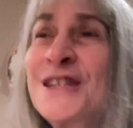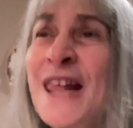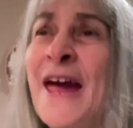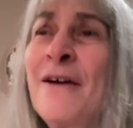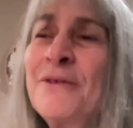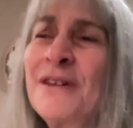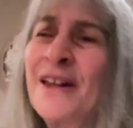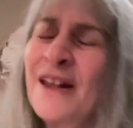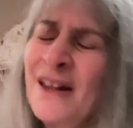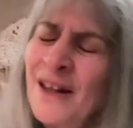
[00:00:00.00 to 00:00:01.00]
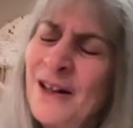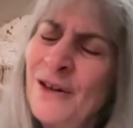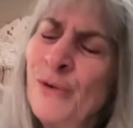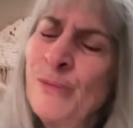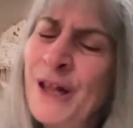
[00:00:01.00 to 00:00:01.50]
town. And
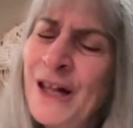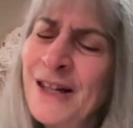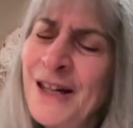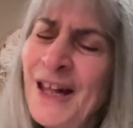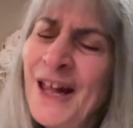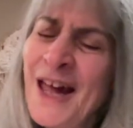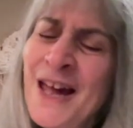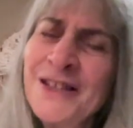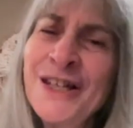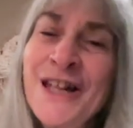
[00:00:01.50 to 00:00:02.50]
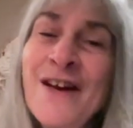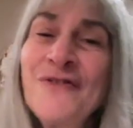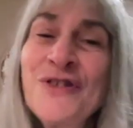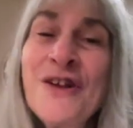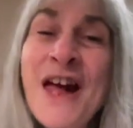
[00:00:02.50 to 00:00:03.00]
oh man, exit
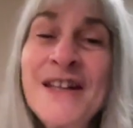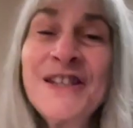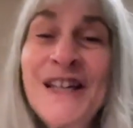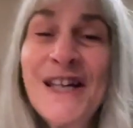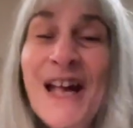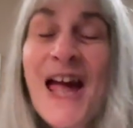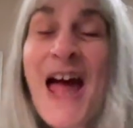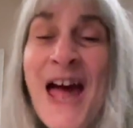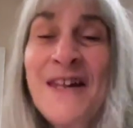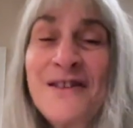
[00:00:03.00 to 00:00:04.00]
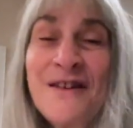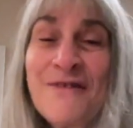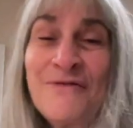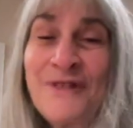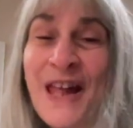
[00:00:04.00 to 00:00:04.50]
after exit had
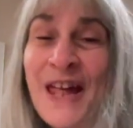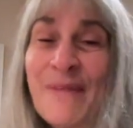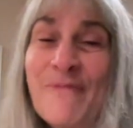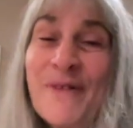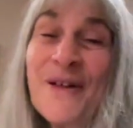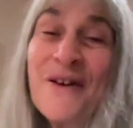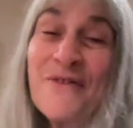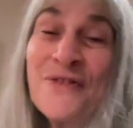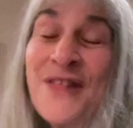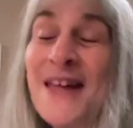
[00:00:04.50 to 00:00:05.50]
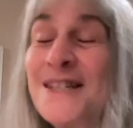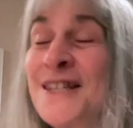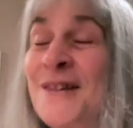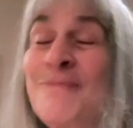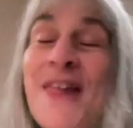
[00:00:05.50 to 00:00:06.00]
another name for that
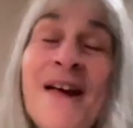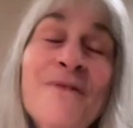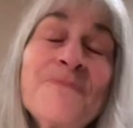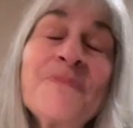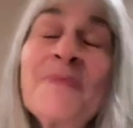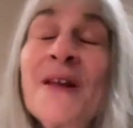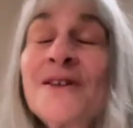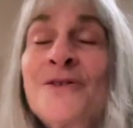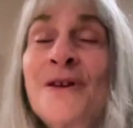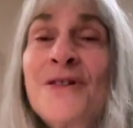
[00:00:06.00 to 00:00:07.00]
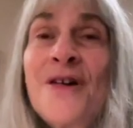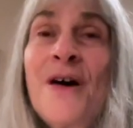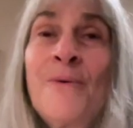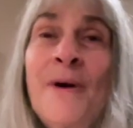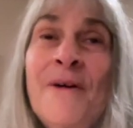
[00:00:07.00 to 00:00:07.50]
same town. So I
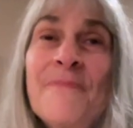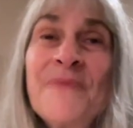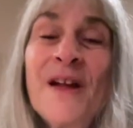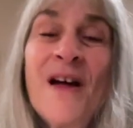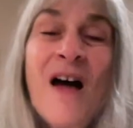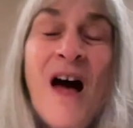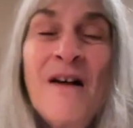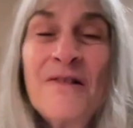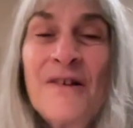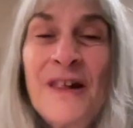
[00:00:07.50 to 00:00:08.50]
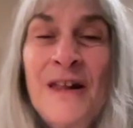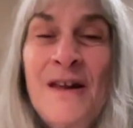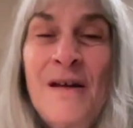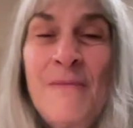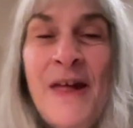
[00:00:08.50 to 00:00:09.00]
thought, well, I'll look it
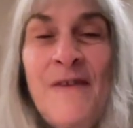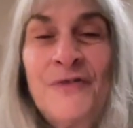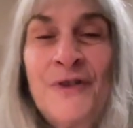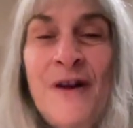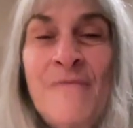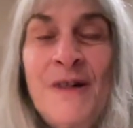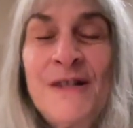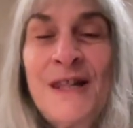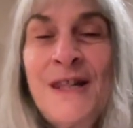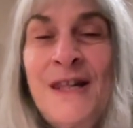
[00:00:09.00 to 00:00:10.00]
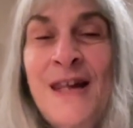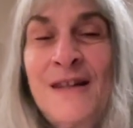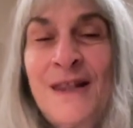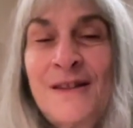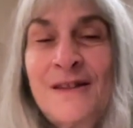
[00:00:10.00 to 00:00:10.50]
up after I've been to the
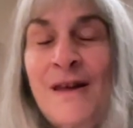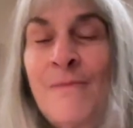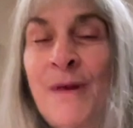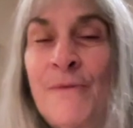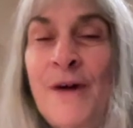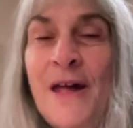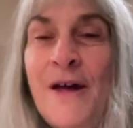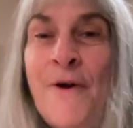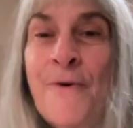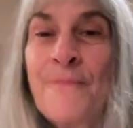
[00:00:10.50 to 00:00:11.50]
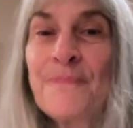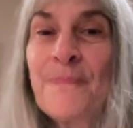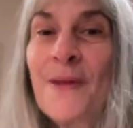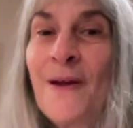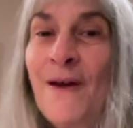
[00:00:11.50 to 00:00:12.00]
dentist on my way home.
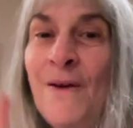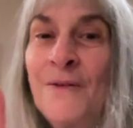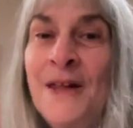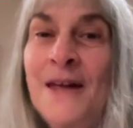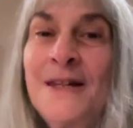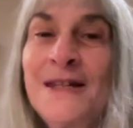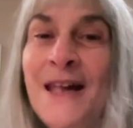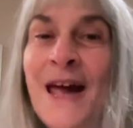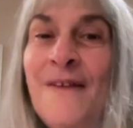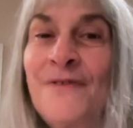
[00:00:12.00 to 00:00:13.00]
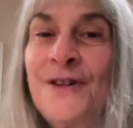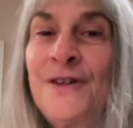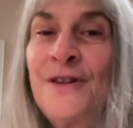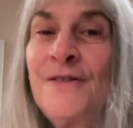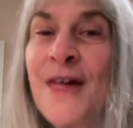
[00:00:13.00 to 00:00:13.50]
Only I didn't have to
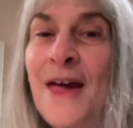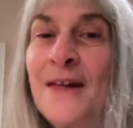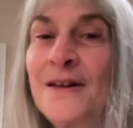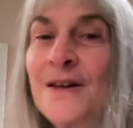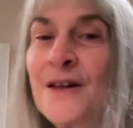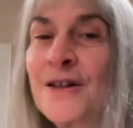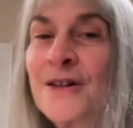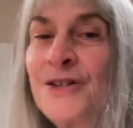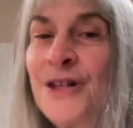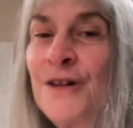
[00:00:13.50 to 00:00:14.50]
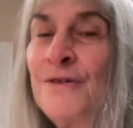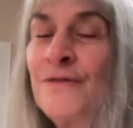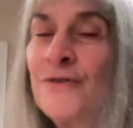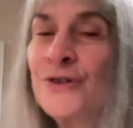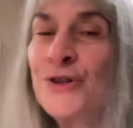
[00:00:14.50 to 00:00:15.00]
do that because the
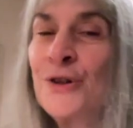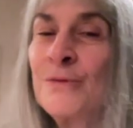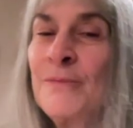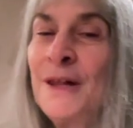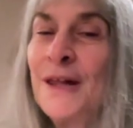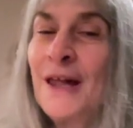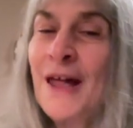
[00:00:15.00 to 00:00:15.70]
universe took me